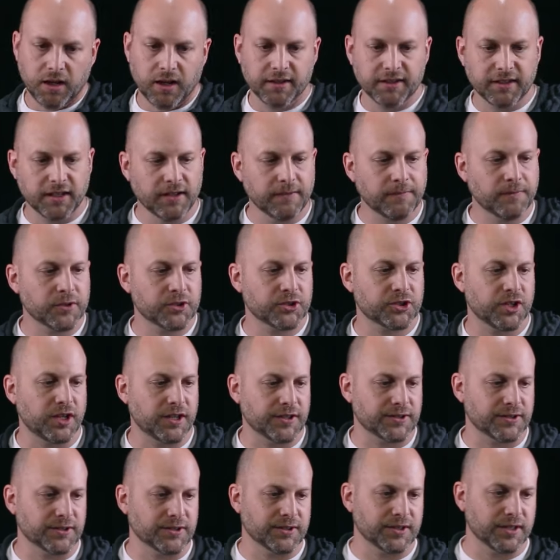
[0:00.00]
On the
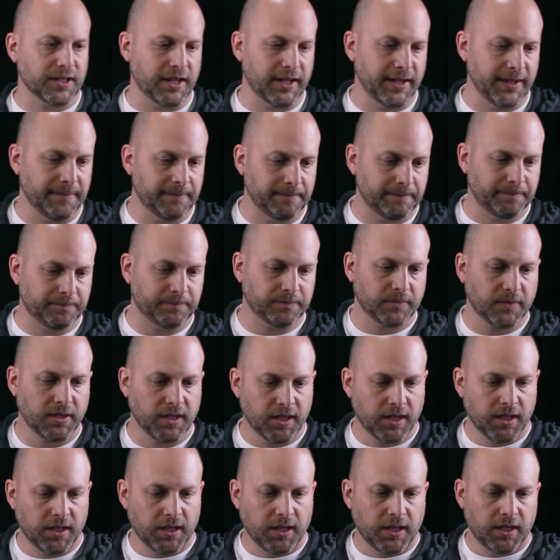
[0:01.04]
infrastructure side,
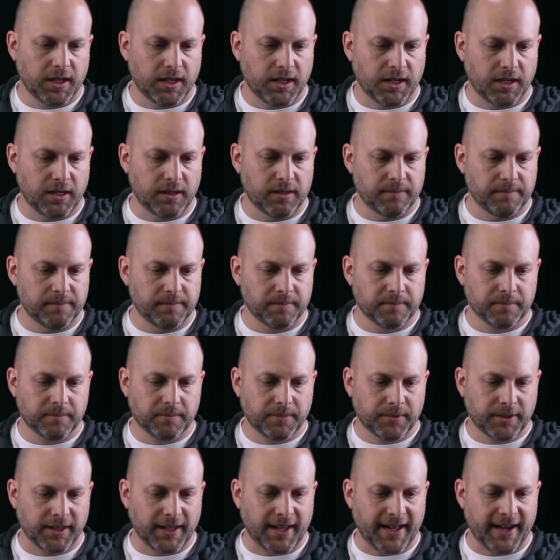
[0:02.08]
cloud.
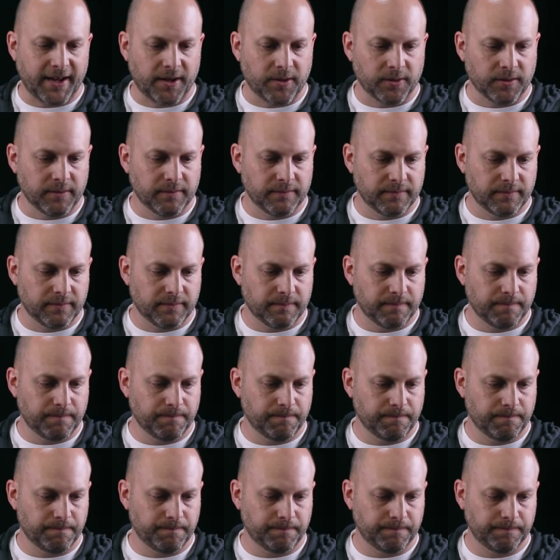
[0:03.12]

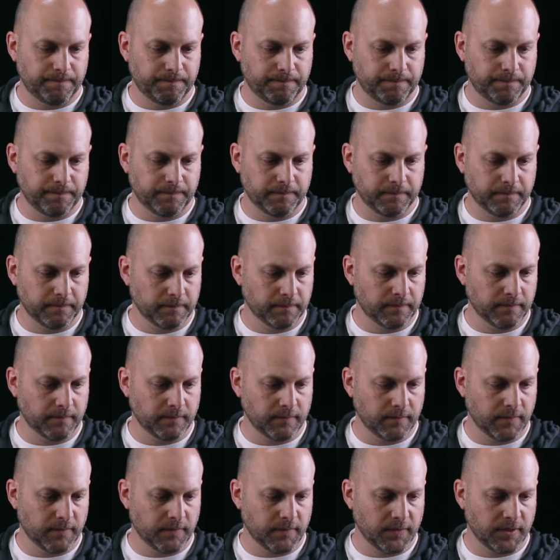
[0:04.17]

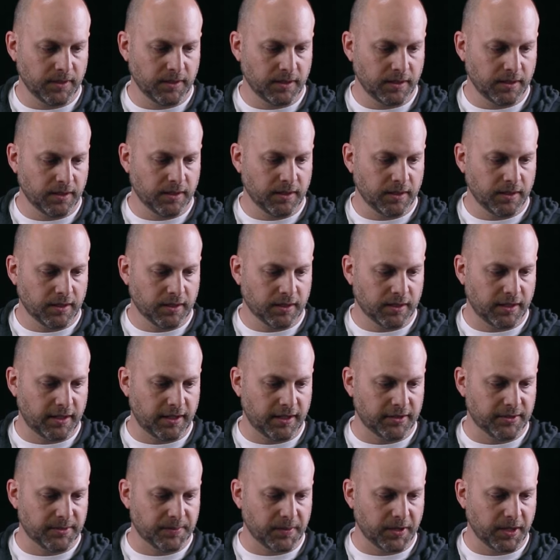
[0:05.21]

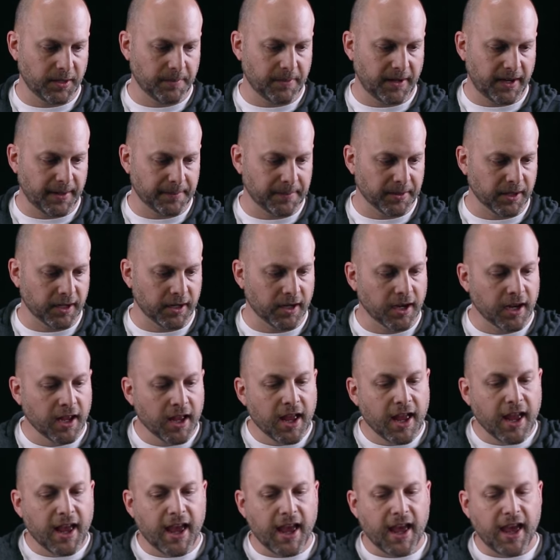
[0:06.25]
Cloud's pretty popular.
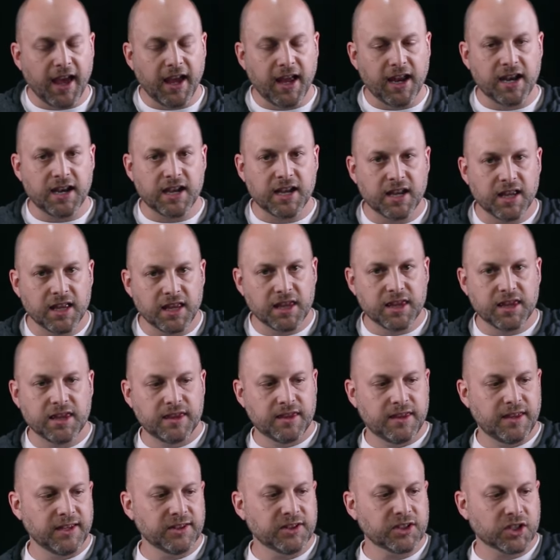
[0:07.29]
And
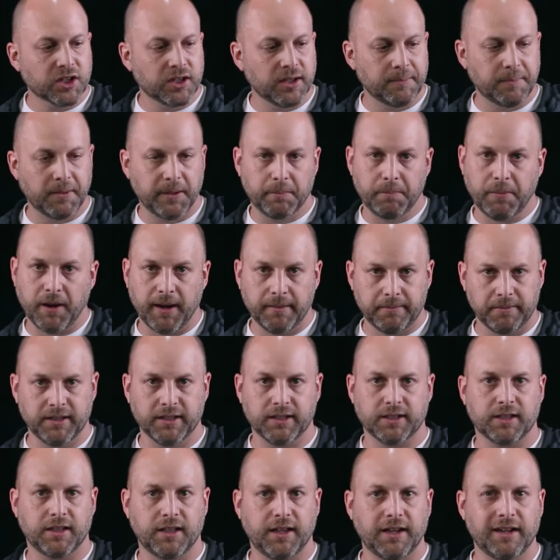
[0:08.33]
this could be
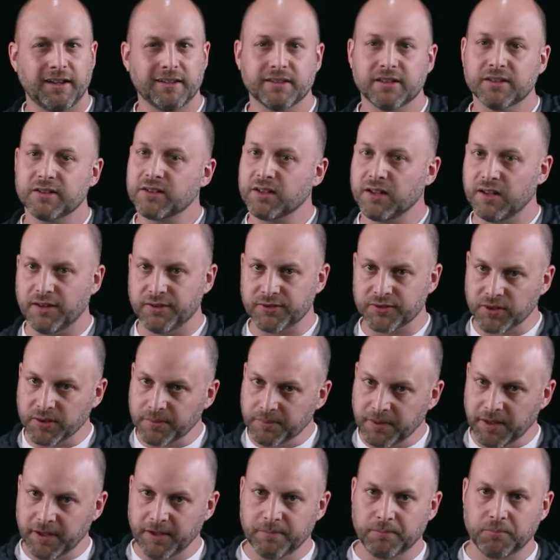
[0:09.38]
public cloud, this could also
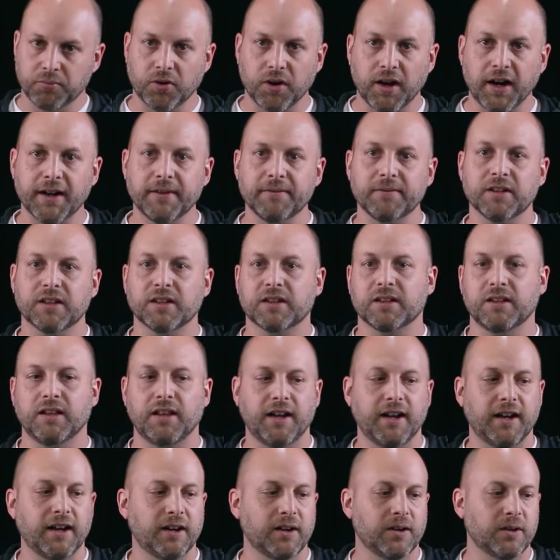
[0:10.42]
be private
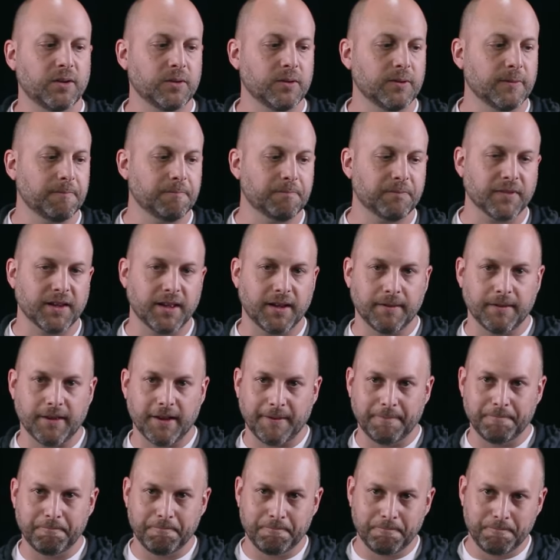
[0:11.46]
cloud.
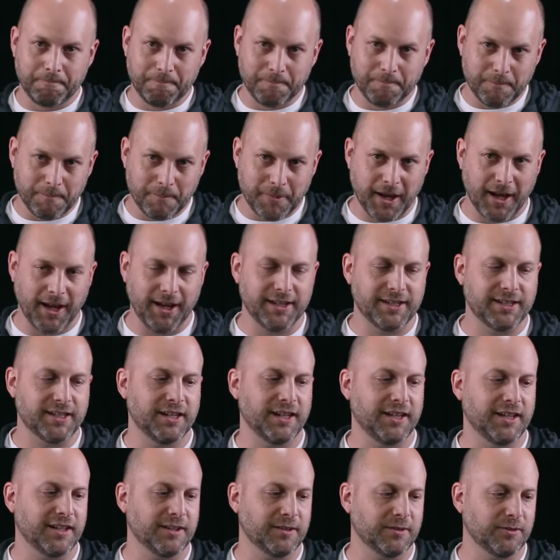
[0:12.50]
I'm
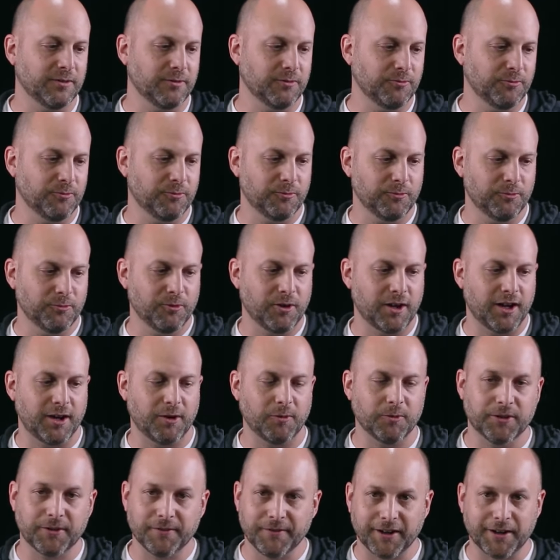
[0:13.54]
painting
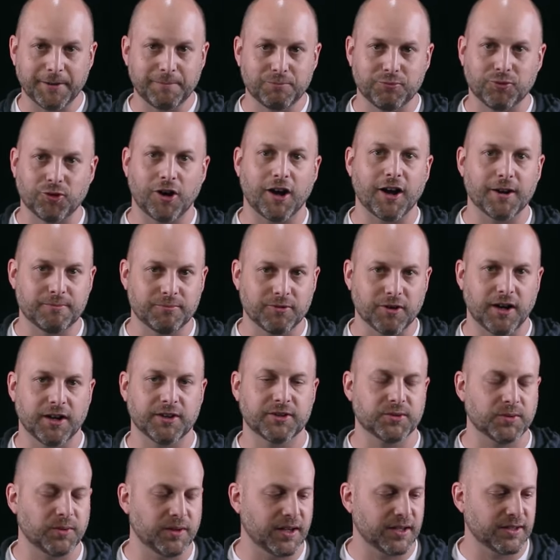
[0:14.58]
with a very broad
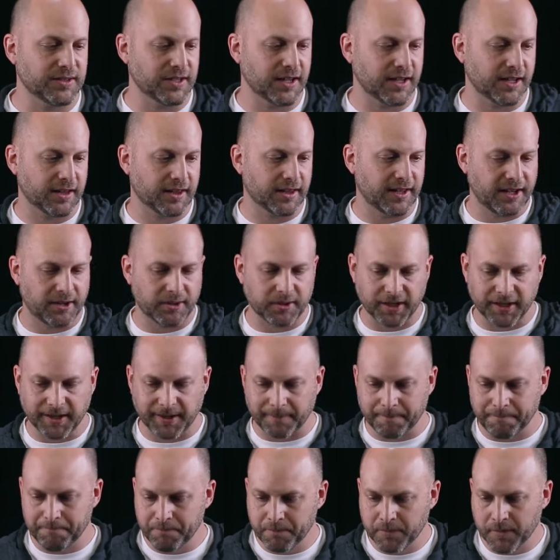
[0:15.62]
brush when I say cloud
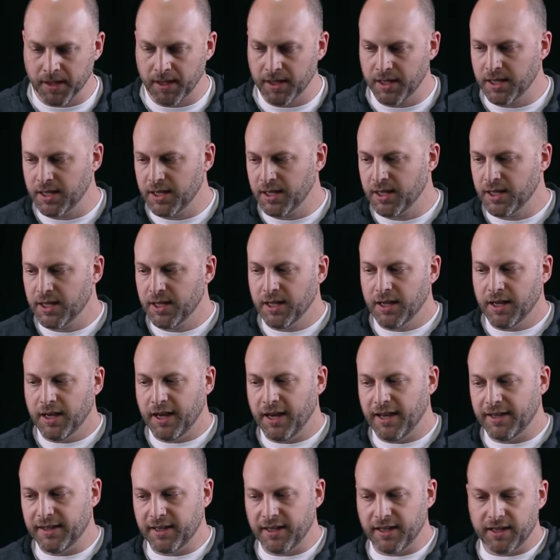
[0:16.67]
here.
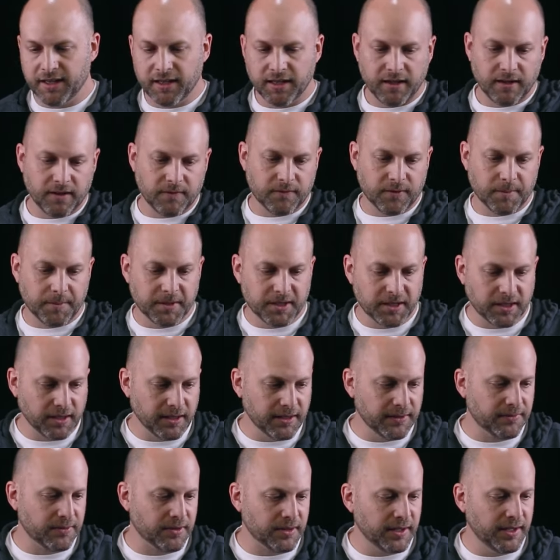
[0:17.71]
And then from a
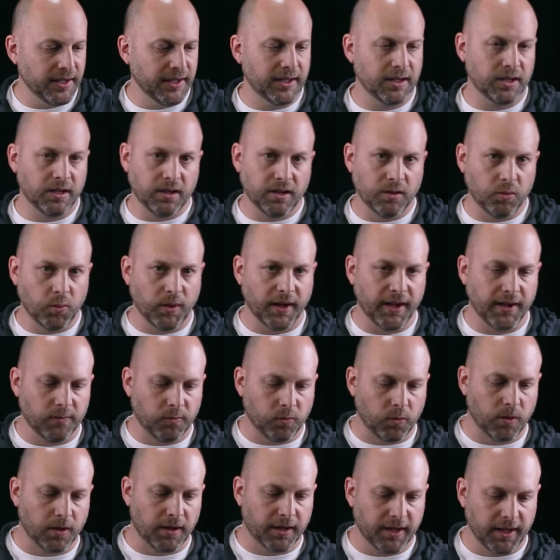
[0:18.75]
delivery and a way of
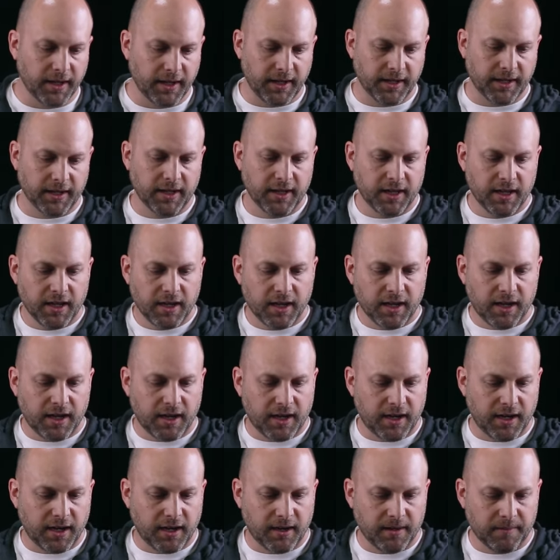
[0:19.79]
working,
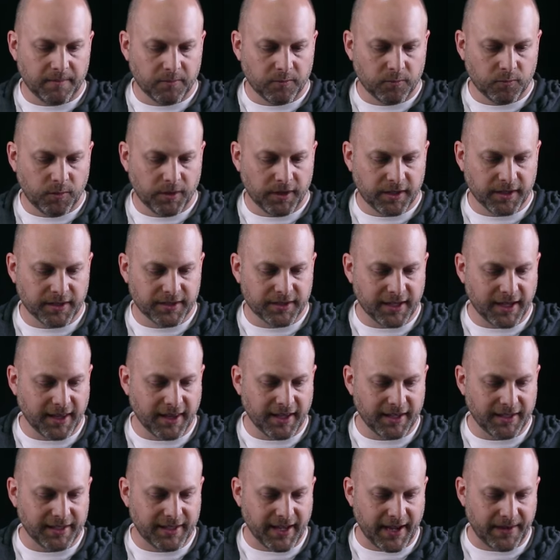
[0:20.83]
we could say
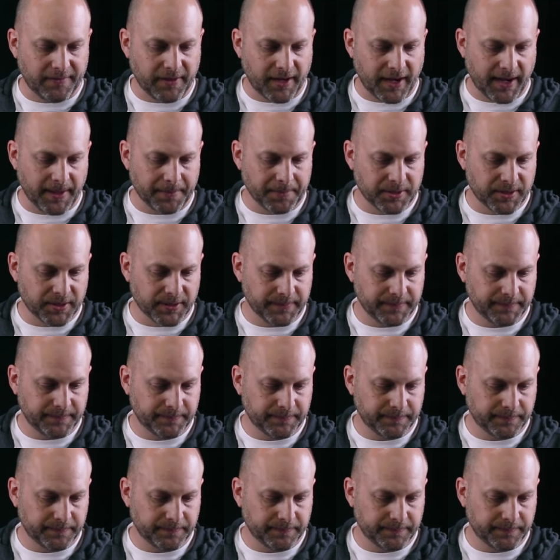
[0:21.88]
that DevOps